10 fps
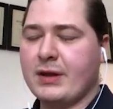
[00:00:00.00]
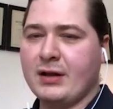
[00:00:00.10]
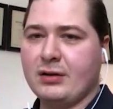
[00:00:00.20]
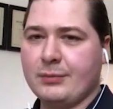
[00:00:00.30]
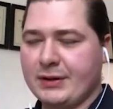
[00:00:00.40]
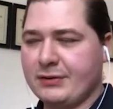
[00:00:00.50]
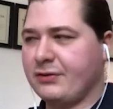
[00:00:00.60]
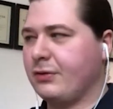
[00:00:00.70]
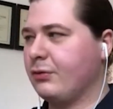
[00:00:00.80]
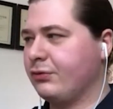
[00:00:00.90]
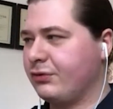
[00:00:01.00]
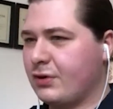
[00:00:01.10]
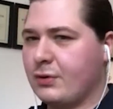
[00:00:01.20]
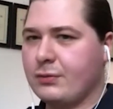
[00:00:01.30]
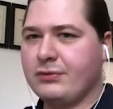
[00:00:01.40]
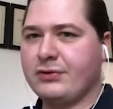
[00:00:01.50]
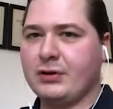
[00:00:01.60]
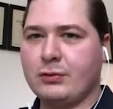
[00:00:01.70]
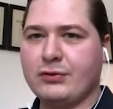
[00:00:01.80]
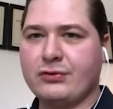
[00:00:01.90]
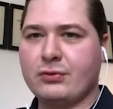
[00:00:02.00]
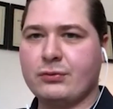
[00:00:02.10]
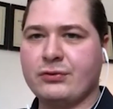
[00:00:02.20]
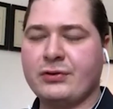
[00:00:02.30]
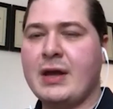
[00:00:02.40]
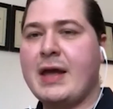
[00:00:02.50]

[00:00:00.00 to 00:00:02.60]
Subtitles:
elements, those stones and crystals,